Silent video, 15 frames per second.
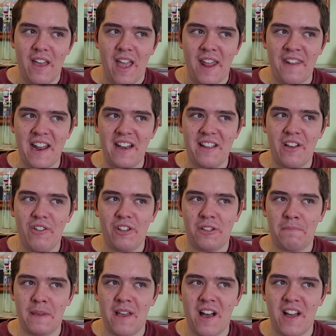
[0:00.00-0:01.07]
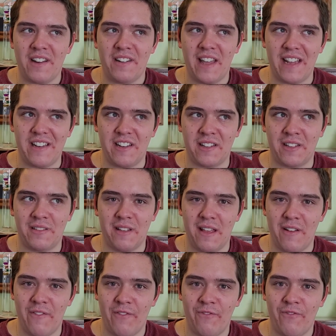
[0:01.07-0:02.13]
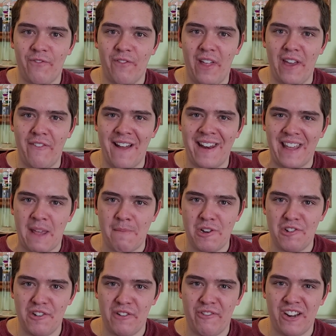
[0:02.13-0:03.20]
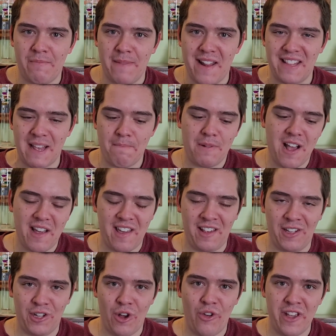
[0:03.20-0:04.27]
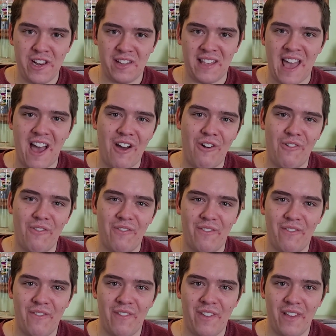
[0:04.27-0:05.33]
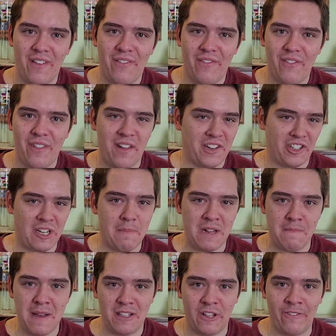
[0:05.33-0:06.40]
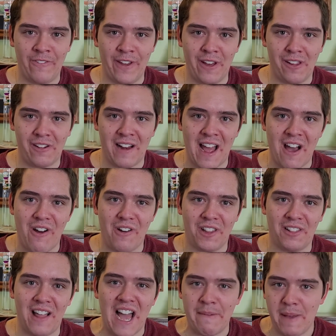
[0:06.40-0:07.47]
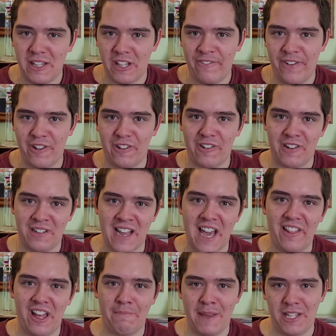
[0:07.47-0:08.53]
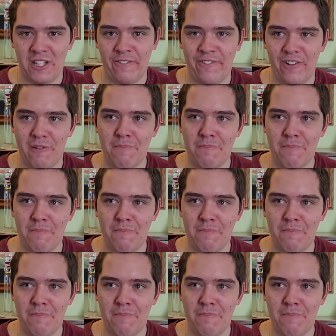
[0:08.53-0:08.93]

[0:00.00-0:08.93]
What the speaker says: And that goes beyond like just like finding imagery, what it means. I'm talking solely just how a description makes you feel, or how a line makes you feel, or a dialogue makes you feel.